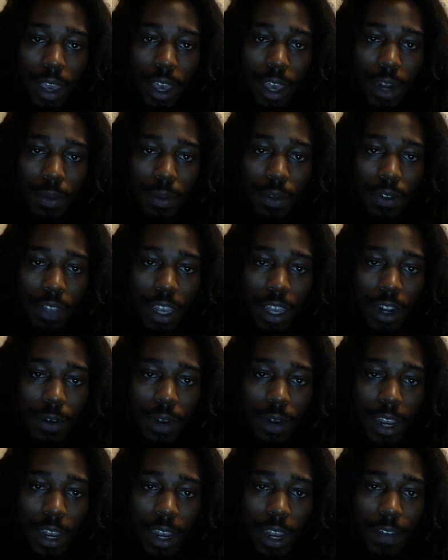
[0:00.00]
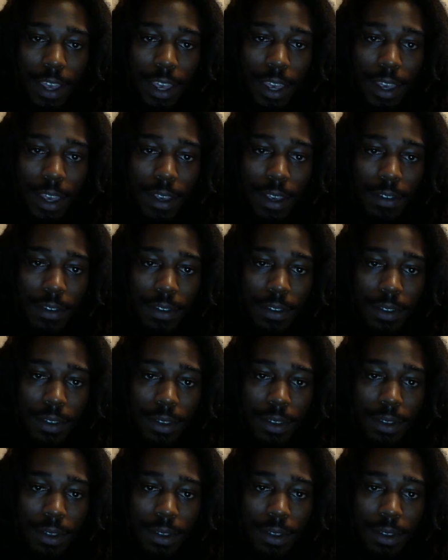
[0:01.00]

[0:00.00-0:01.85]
animals, they don't have eggs.